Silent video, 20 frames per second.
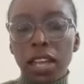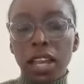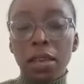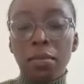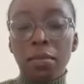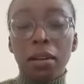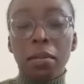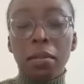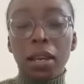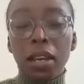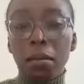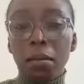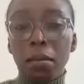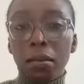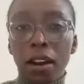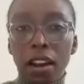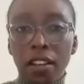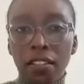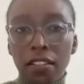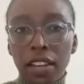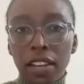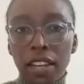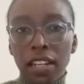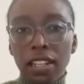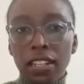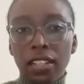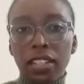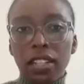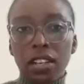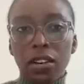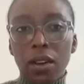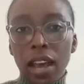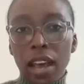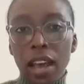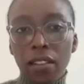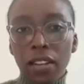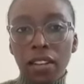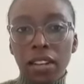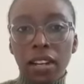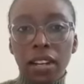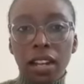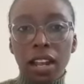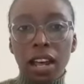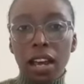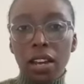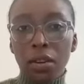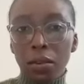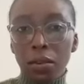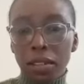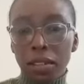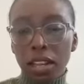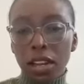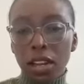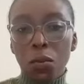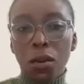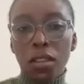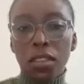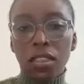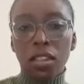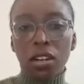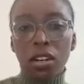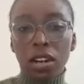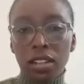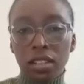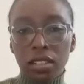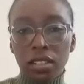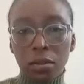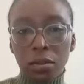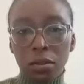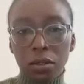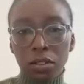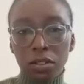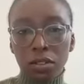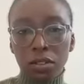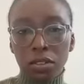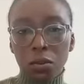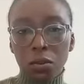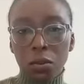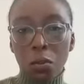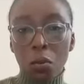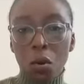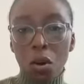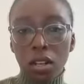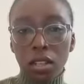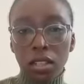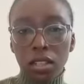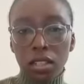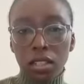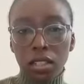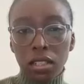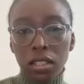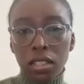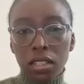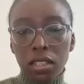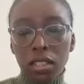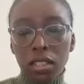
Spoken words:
able to make a profit and still have it align with like what their customers want?